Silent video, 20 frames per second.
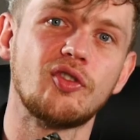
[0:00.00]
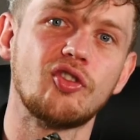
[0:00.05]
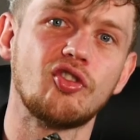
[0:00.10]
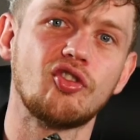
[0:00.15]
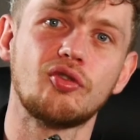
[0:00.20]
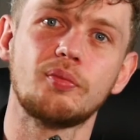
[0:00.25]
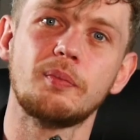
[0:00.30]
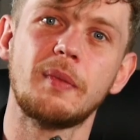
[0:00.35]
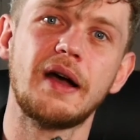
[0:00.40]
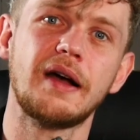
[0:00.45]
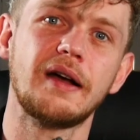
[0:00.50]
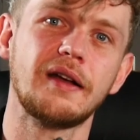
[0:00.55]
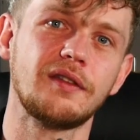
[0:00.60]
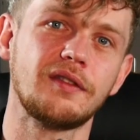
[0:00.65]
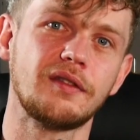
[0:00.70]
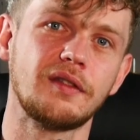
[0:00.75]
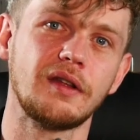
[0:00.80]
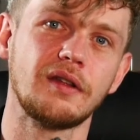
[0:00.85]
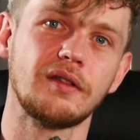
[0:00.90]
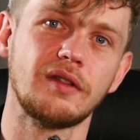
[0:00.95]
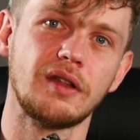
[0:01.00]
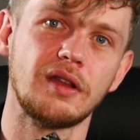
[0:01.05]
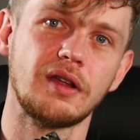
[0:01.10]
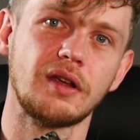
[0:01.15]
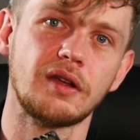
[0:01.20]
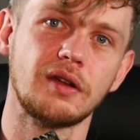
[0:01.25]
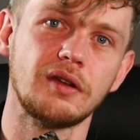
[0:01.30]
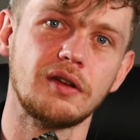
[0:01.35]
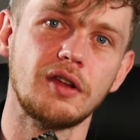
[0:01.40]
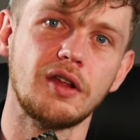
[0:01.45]
the smartest thing that you
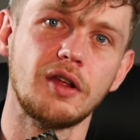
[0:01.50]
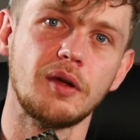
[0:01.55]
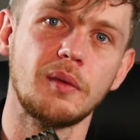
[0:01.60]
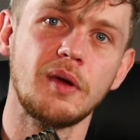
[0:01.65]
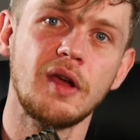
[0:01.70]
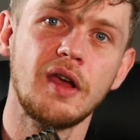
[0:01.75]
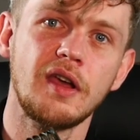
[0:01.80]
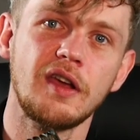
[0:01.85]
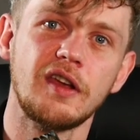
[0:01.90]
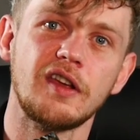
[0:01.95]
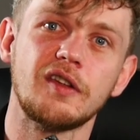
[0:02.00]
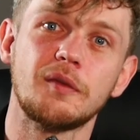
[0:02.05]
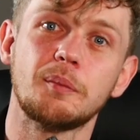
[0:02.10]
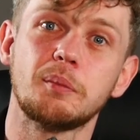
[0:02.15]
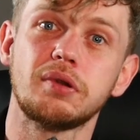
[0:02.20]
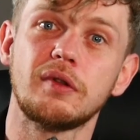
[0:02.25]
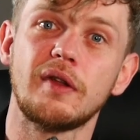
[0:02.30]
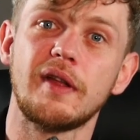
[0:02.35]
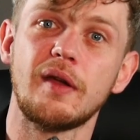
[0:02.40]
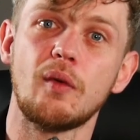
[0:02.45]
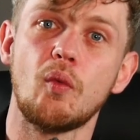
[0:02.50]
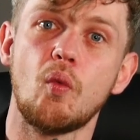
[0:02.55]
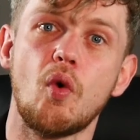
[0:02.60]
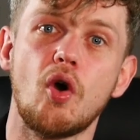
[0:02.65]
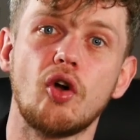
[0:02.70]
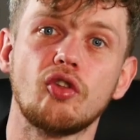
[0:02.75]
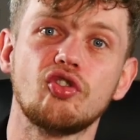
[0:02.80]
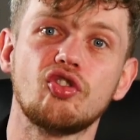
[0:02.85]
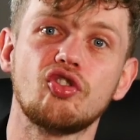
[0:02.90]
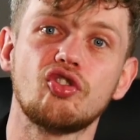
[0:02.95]
can do is play
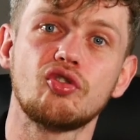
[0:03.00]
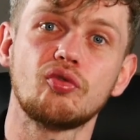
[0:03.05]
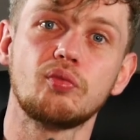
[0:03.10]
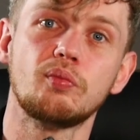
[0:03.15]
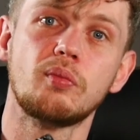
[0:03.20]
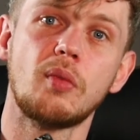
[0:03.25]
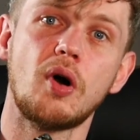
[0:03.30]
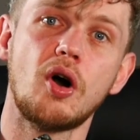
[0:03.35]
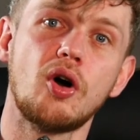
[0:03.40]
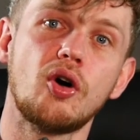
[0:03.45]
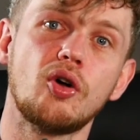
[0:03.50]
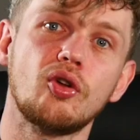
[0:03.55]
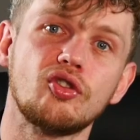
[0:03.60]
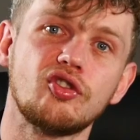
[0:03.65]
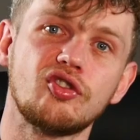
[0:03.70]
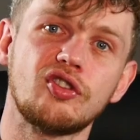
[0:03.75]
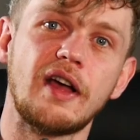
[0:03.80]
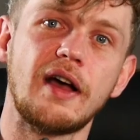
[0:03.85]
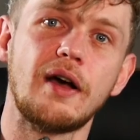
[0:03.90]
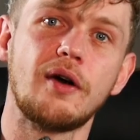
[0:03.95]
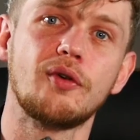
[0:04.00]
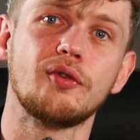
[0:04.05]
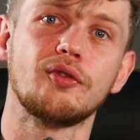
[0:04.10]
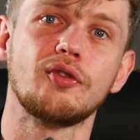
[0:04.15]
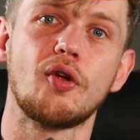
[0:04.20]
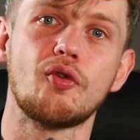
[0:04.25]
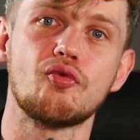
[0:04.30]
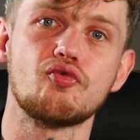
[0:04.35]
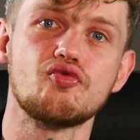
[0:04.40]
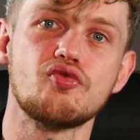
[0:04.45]
one small sound
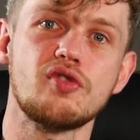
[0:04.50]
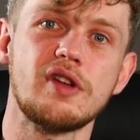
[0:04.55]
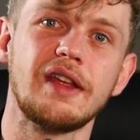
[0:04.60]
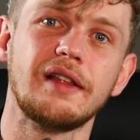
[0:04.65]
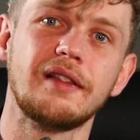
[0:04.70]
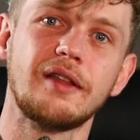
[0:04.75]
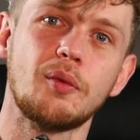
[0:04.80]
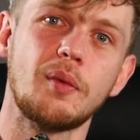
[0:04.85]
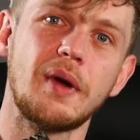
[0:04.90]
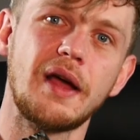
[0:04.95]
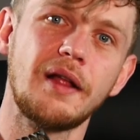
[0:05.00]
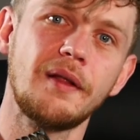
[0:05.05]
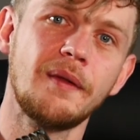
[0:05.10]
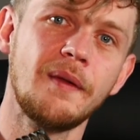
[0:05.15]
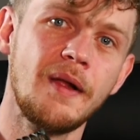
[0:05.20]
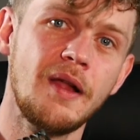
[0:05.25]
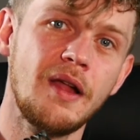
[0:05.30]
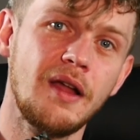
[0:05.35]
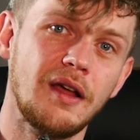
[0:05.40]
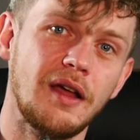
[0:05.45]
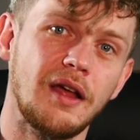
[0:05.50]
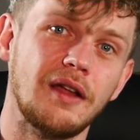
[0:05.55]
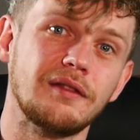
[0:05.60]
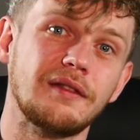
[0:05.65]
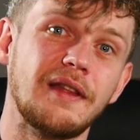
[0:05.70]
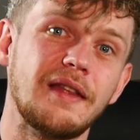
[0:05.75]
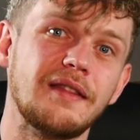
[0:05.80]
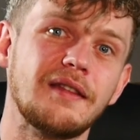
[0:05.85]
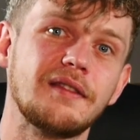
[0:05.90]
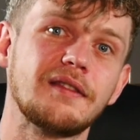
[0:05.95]
really well and
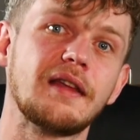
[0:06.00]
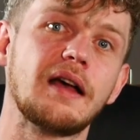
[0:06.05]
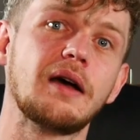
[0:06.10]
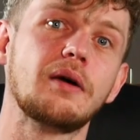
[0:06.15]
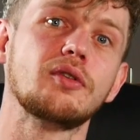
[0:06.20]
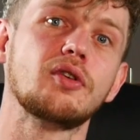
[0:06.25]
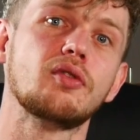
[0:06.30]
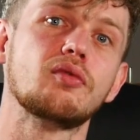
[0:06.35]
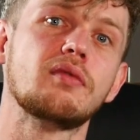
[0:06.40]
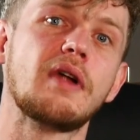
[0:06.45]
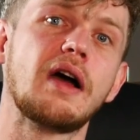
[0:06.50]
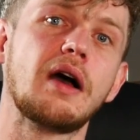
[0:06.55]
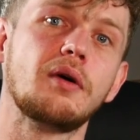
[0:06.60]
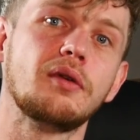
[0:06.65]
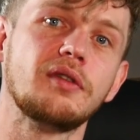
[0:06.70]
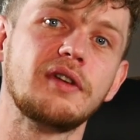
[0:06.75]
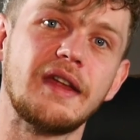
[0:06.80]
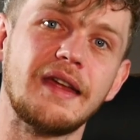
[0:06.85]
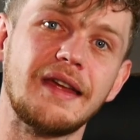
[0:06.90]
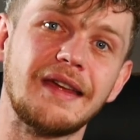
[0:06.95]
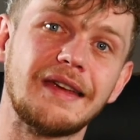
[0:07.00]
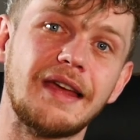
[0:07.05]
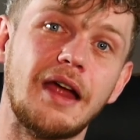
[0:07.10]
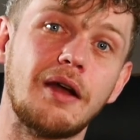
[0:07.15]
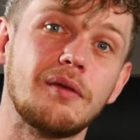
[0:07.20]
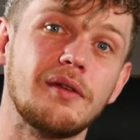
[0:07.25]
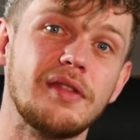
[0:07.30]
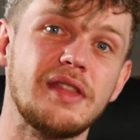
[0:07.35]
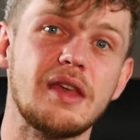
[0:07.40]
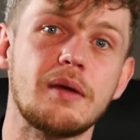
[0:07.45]
let the sound around it
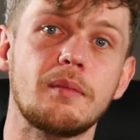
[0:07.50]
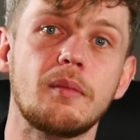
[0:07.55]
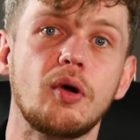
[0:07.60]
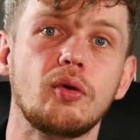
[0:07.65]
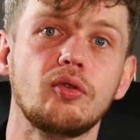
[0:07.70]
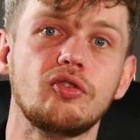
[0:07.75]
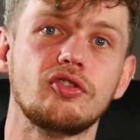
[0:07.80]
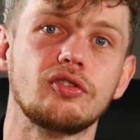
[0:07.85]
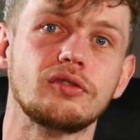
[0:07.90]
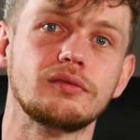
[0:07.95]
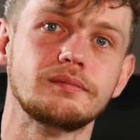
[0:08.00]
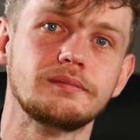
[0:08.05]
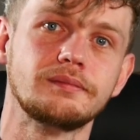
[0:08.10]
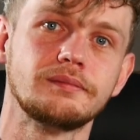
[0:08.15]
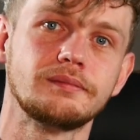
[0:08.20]
carry the emotion.